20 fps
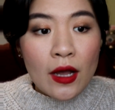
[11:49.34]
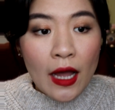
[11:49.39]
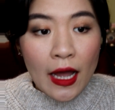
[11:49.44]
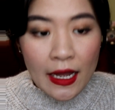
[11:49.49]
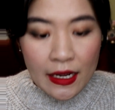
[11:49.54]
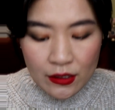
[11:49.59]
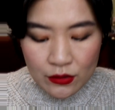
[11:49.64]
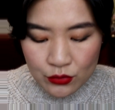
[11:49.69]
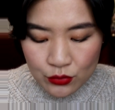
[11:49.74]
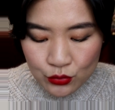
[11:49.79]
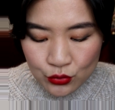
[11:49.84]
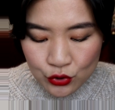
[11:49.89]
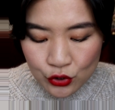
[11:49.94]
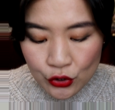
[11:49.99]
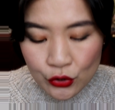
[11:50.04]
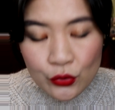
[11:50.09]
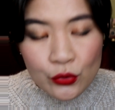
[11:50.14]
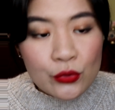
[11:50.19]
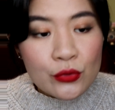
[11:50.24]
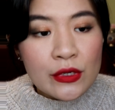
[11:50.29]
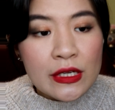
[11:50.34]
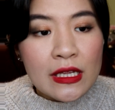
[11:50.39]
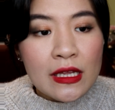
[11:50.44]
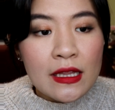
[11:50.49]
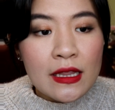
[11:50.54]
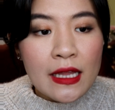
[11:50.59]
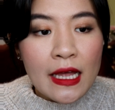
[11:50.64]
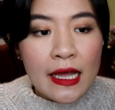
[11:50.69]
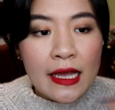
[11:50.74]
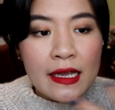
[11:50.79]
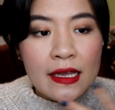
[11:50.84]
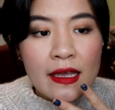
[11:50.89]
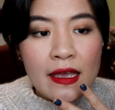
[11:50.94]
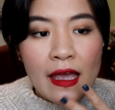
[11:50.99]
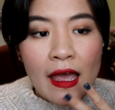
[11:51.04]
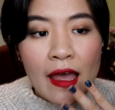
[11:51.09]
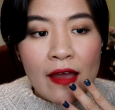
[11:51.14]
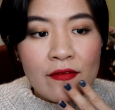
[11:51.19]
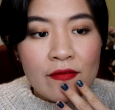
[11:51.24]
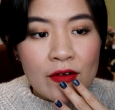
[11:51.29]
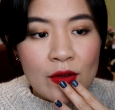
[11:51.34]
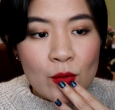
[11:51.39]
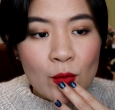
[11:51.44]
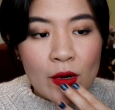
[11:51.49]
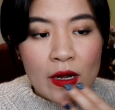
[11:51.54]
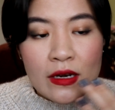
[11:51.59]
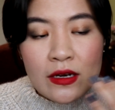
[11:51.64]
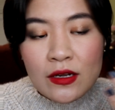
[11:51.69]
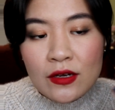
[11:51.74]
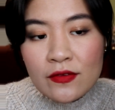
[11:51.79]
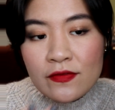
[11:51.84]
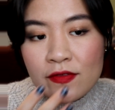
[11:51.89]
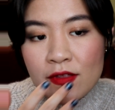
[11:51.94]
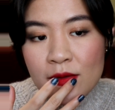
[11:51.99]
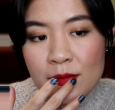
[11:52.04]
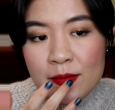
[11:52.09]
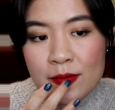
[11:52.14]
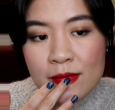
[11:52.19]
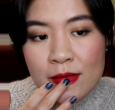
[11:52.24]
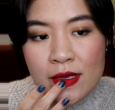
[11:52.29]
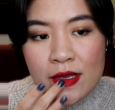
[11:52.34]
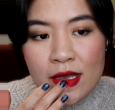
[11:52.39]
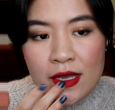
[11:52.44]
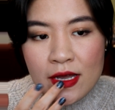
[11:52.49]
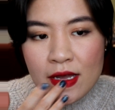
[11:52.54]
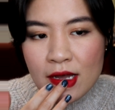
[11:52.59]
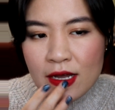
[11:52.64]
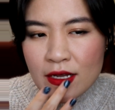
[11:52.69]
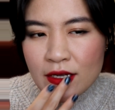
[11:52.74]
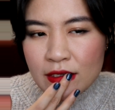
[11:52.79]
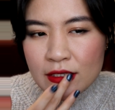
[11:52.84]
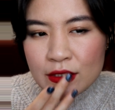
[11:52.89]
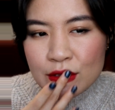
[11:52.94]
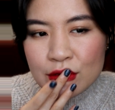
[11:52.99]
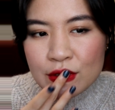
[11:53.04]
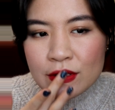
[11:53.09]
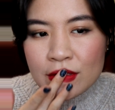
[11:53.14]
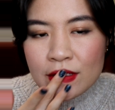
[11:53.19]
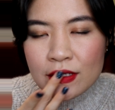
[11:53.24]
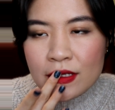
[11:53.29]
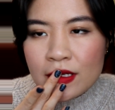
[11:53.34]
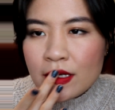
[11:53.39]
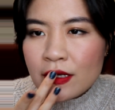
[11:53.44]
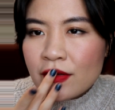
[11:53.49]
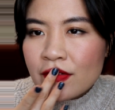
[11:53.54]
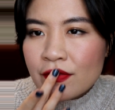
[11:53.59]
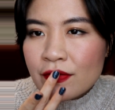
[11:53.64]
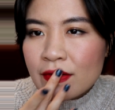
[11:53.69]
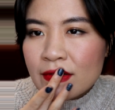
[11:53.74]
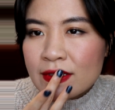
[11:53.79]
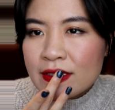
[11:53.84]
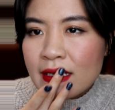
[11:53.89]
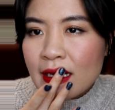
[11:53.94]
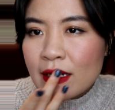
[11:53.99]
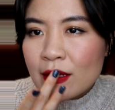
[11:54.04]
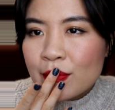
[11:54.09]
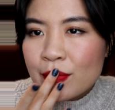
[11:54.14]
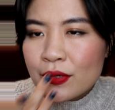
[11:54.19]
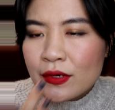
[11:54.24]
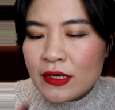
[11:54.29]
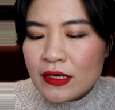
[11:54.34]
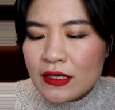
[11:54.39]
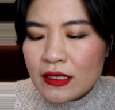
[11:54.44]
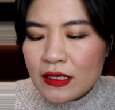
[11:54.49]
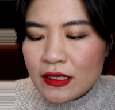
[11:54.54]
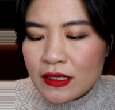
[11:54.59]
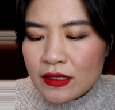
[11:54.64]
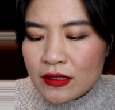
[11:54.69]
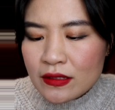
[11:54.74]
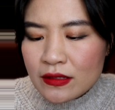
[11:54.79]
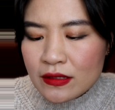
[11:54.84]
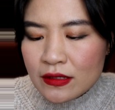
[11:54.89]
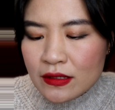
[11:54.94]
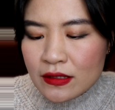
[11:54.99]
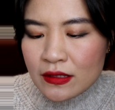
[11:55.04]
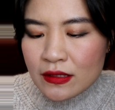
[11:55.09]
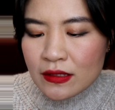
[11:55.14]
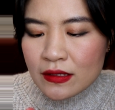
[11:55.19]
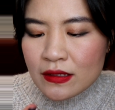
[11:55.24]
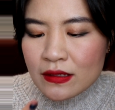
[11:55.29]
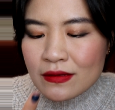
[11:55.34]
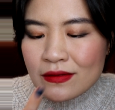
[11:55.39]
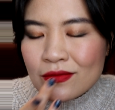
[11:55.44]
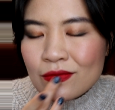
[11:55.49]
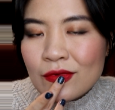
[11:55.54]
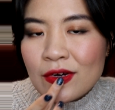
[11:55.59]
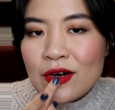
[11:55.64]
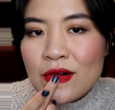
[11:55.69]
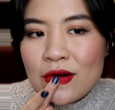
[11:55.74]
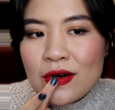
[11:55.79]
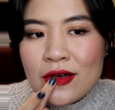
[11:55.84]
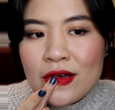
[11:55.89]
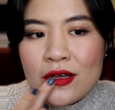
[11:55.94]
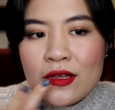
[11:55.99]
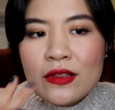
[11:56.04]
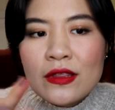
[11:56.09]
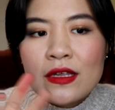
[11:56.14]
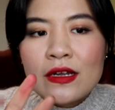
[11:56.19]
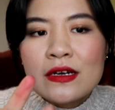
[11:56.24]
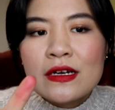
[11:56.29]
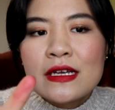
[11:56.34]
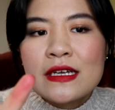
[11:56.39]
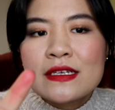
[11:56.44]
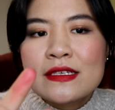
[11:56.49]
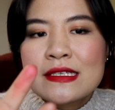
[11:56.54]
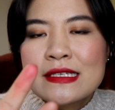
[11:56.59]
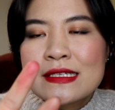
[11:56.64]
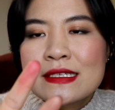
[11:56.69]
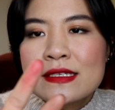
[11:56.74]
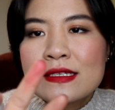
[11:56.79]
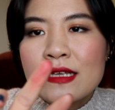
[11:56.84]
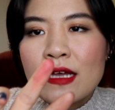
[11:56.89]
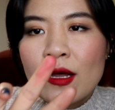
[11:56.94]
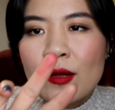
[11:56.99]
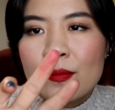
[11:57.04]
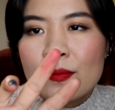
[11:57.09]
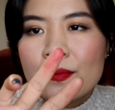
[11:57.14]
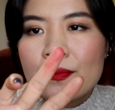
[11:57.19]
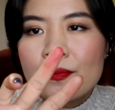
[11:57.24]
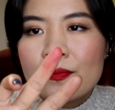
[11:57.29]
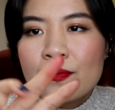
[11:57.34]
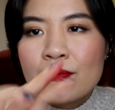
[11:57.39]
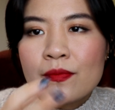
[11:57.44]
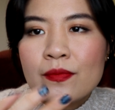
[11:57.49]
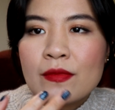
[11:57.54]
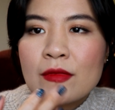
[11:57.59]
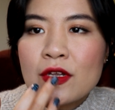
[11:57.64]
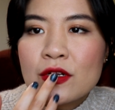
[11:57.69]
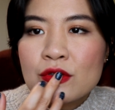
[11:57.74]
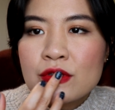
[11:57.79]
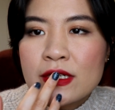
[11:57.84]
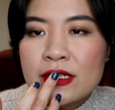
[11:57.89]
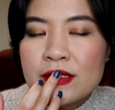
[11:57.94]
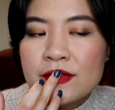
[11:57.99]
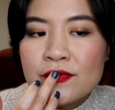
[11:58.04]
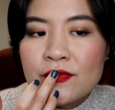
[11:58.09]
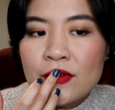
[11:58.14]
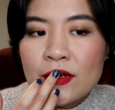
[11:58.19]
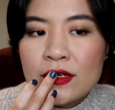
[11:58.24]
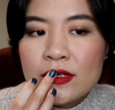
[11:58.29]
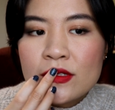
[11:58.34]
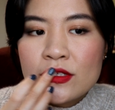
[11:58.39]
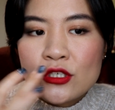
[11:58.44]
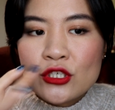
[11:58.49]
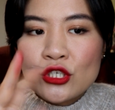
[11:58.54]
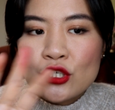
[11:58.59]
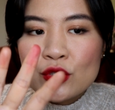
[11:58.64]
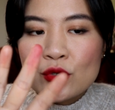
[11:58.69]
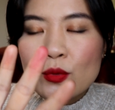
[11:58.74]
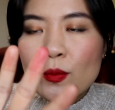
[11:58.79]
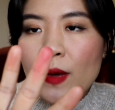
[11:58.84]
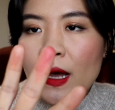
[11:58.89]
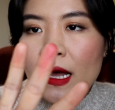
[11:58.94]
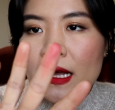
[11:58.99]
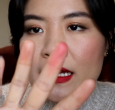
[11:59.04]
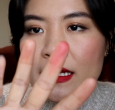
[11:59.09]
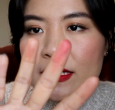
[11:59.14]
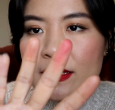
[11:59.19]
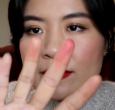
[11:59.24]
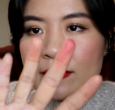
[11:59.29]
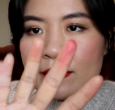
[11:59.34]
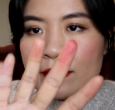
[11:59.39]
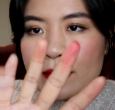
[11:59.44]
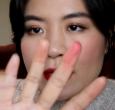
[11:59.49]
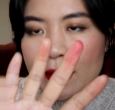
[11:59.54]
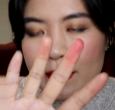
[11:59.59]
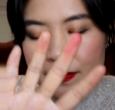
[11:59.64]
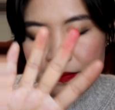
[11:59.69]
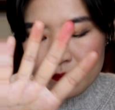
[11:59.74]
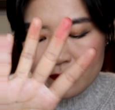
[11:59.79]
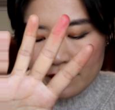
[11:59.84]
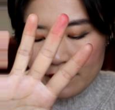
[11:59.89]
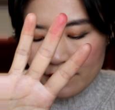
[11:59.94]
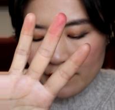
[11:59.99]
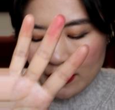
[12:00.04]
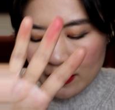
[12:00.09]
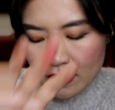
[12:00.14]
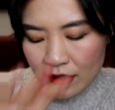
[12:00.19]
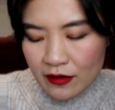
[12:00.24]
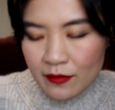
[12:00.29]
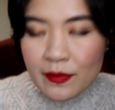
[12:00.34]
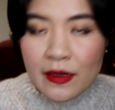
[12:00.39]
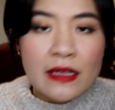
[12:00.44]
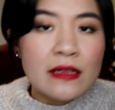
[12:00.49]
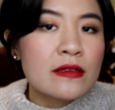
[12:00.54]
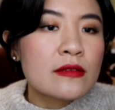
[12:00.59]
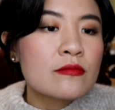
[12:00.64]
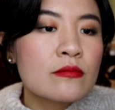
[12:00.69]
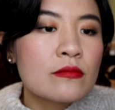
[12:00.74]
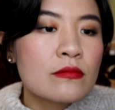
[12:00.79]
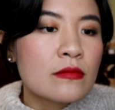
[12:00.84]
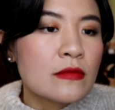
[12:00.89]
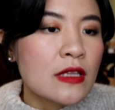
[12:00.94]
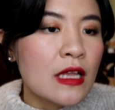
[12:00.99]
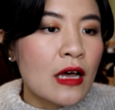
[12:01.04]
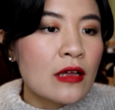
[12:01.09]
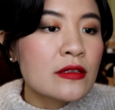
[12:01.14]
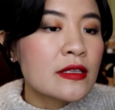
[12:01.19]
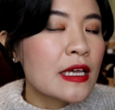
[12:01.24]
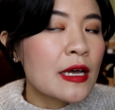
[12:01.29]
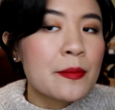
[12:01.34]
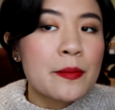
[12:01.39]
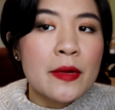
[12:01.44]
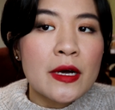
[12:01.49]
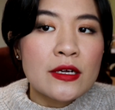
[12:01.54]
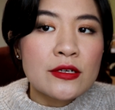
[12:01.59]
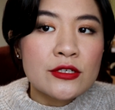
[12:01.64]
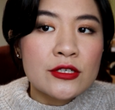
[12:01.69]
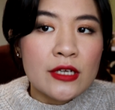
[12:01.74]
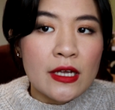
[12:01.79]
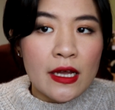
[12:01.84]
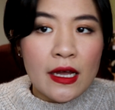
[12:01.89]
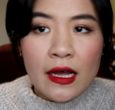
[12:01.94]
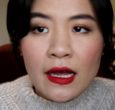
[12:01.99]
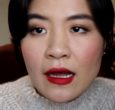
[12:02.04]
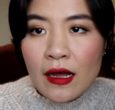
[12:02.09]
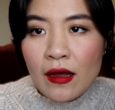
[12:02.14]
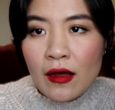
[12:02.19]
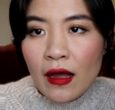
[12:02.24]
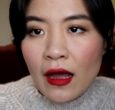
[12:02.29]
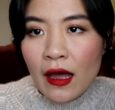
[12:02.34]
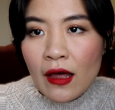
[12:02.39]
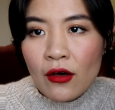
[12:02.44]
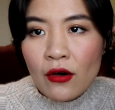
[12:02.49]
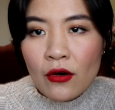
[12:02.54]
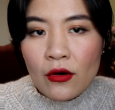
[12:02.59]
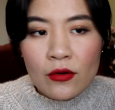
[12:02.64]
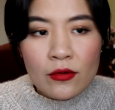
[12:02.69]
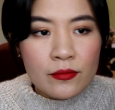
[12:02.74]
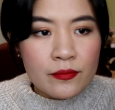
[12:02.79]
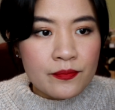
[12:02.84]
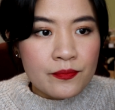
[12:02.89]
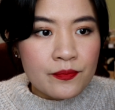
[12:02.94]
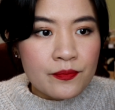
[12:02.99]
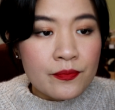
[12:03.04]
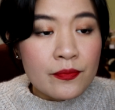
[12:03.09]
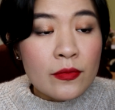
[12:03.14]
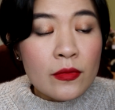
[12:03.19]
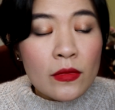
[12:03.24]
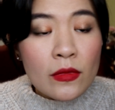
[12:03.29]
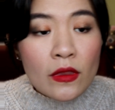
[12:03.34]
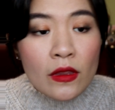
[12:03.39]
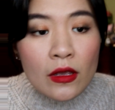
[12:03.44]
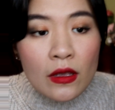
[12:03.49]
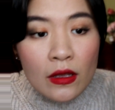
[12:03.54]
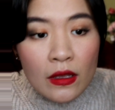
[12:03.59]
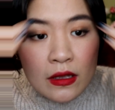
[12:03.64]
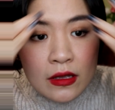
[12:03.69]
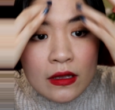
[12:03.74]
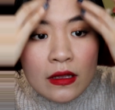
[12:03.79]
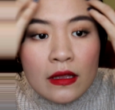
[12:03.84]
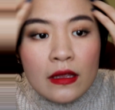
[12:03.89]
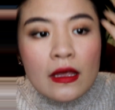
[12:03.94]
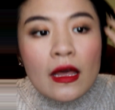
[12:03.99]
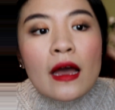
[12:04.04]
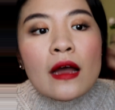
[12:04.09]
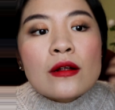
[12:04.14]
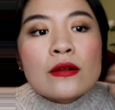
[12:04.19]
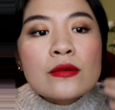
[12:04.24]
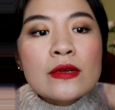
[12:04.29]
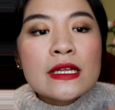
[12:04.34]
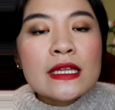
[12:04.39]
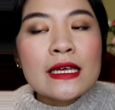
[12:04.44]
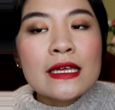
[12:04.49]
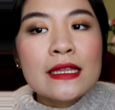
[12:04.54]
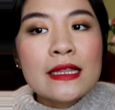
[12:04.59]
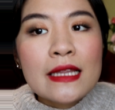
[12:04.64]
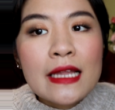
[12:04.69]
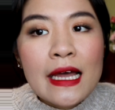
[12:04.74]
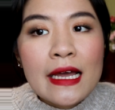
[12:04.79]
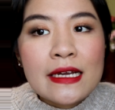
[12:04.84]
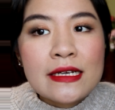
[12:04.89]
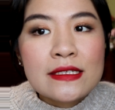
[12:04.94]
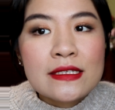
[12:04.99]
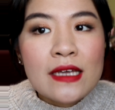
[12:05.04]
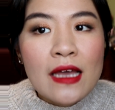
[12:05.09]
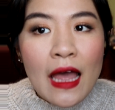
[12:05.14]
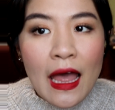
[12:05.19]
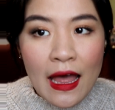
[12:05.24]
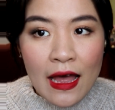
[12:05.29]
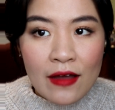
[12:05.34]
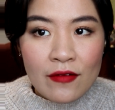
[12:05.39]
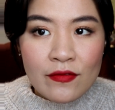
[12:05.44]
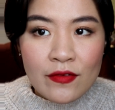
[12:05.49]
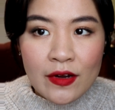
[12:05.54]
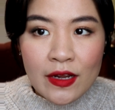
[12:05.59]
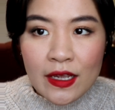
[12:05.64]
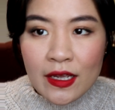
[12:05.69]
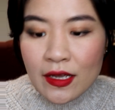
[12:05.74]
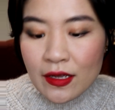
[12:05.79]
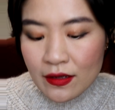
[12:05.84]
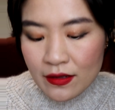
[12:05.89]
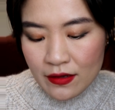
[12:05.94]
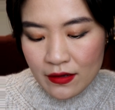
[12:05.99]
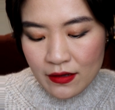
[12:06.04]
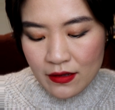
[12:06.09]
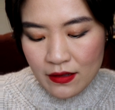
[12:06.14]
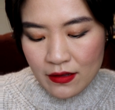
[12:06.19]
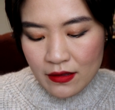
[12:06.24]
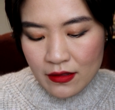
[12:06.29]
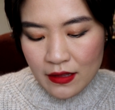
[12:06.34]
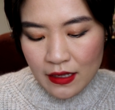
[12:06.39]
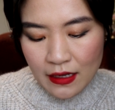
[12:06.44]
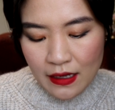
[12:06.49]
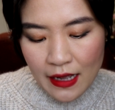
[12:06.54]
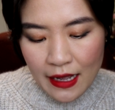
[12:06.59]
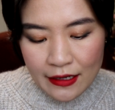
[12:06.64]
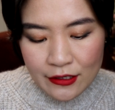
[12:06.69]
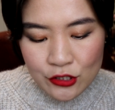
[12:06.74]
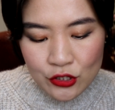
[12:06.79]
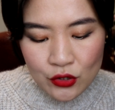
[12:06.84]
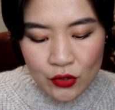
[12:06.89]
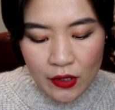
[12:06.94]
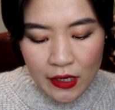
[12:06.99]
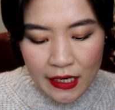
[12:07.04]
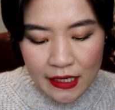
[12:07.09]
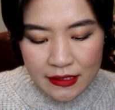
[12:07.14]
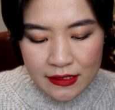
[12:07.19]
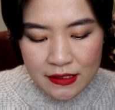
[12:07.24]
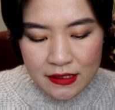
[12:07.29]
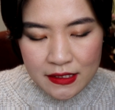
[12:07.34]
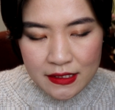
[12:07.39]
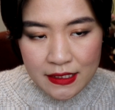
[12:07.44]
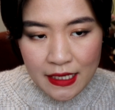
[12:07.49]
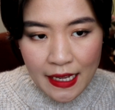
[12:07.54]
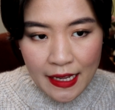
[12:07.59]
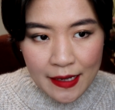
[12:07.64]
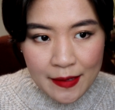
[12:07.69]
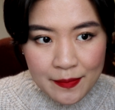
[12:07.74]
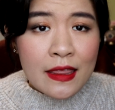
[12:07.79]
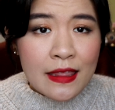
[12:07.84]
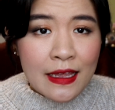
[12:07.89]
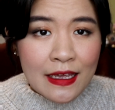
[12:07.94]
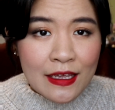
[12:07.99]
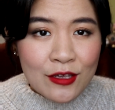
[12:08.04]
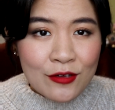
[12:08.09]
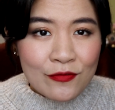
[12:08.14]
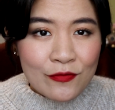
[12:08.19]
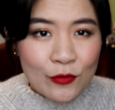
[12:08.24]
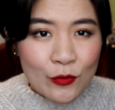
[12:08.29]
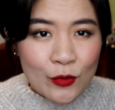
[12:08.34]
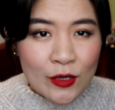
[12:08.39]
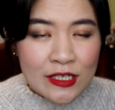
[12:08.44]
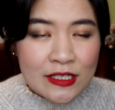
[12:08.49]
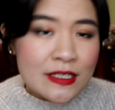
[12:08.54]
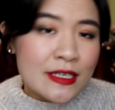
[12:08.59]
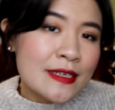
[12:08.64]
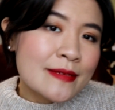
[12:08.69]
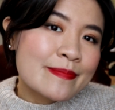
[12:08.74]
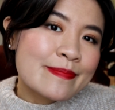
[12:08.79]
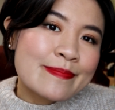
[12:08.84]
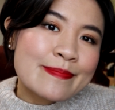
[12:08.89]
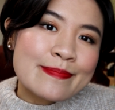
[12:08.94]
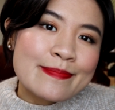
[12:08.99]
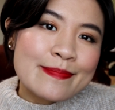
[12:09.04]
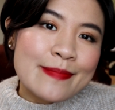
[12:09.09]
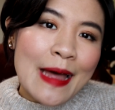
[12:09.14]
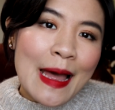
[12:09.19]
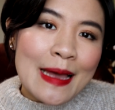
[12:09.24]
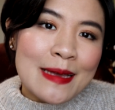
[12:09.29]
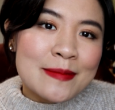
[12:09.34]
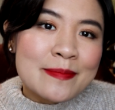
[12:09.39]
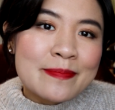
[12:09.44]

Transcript: I do really like every one of them, and it feels like pretty well. There is some transferred to my finger, but not that much at all. Yeah, really liked everything I tried today. Thank you for watching. Bye.